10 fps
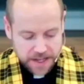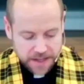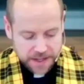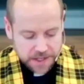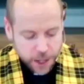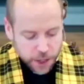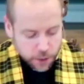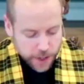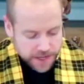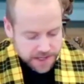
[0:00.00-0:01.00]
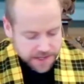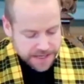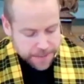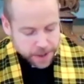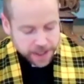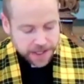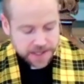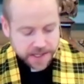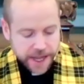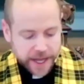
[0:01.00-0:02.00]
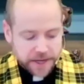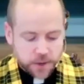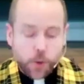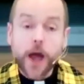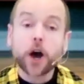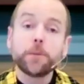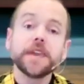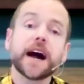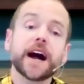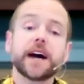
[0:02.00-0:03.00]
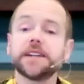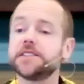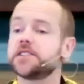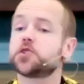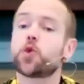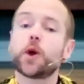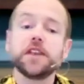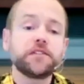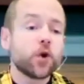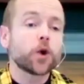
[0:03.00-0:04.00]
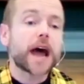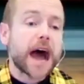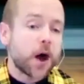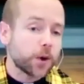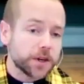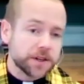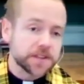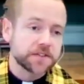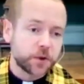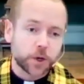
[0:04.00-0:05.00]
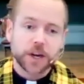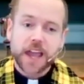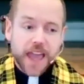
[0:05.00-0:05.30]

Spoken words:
These longer races typically extend well beyond 24 hours for